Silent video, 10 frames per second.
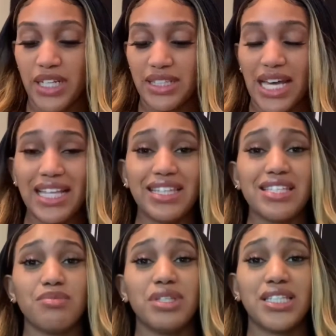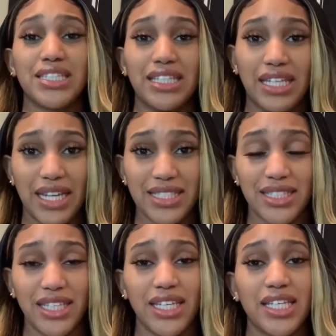that leads me into the next
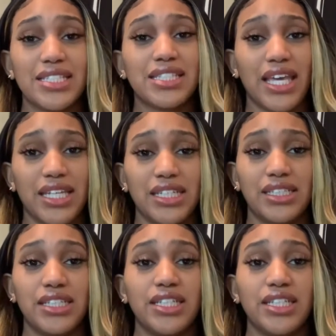thing, is tangling.